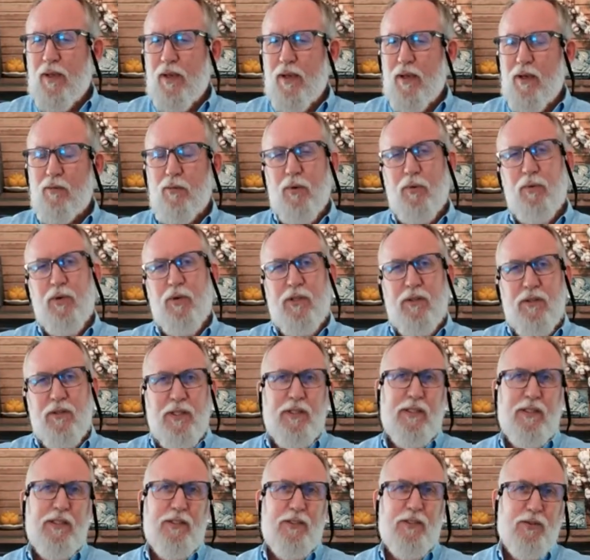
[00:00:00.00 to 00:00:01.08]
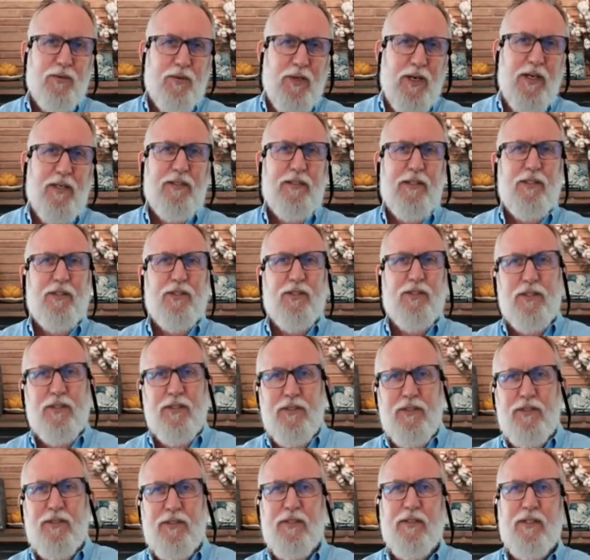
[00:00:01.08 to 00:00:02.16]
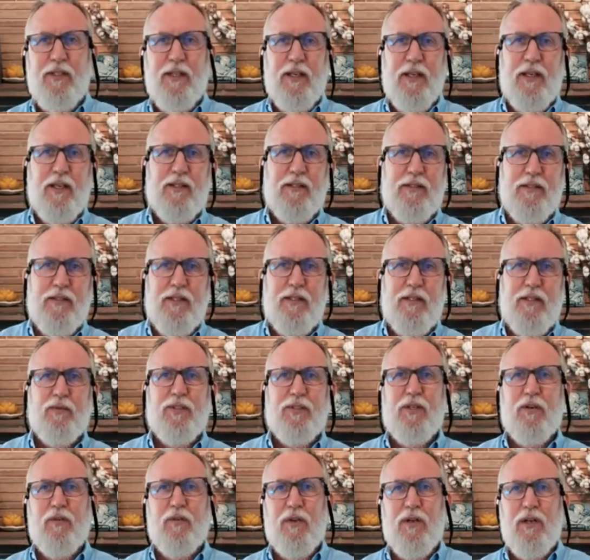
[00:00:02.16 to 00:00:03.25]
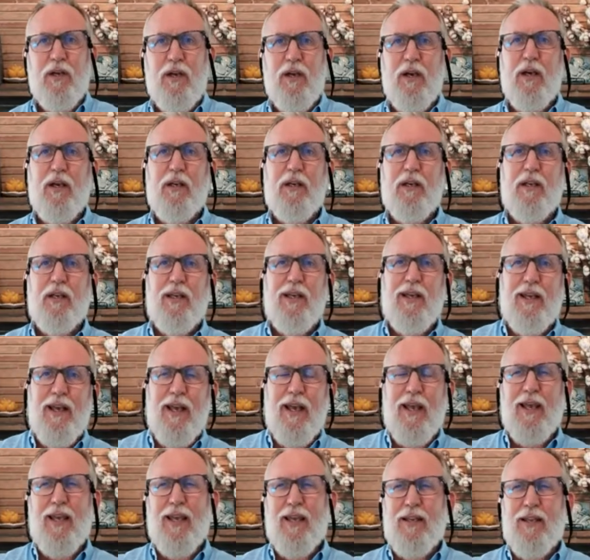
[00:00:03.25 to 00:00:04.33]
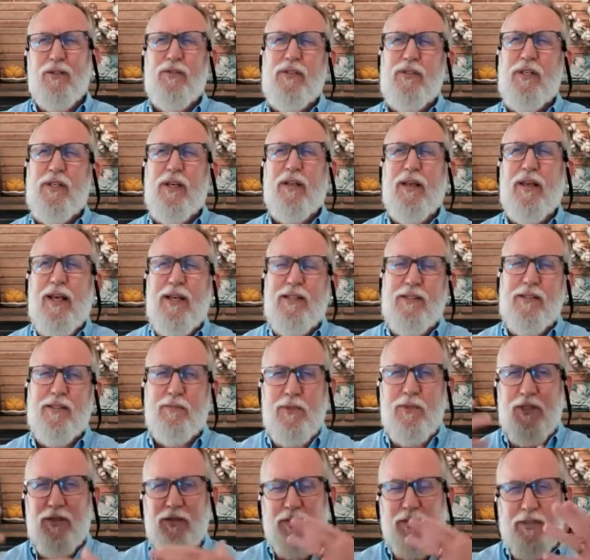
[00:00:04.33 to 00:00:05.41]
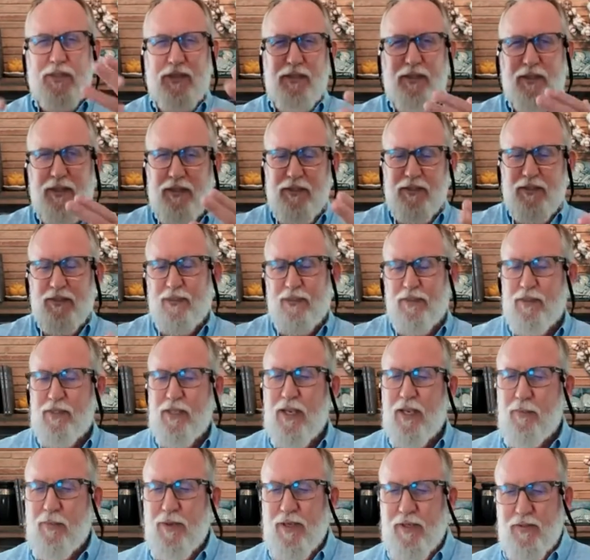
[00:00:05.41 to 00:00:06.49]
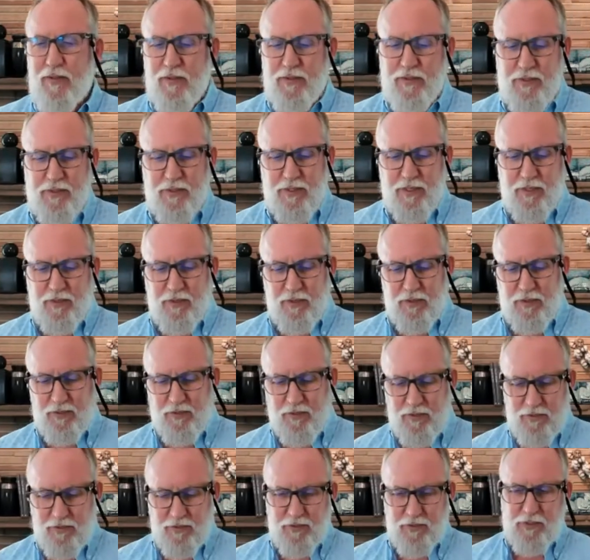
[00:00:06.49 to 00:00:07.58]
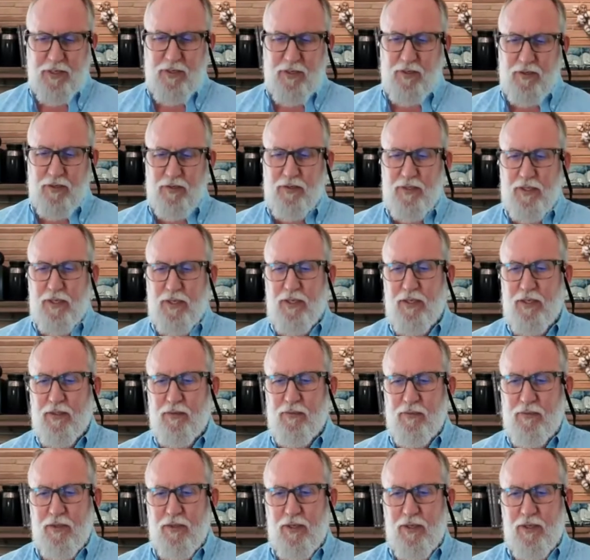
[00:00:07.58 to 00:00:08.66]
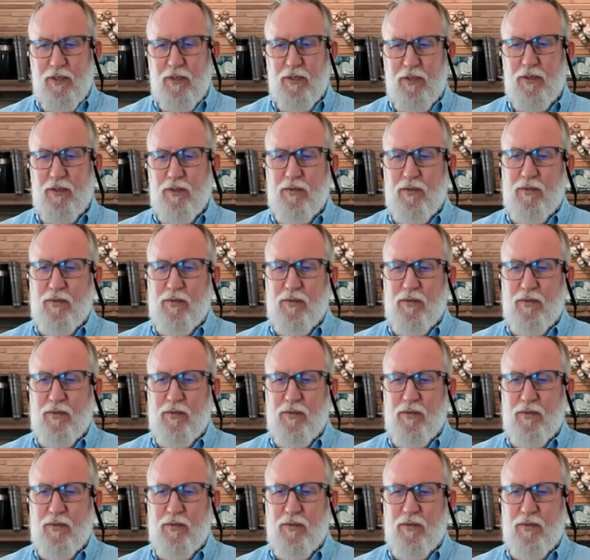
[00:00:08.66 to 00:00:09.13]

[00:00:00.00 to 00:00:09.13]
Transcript: uh, we want to look at these transitions and see what's going on. And, and Dussel has some interesting things to say about this that are that are uh, uh,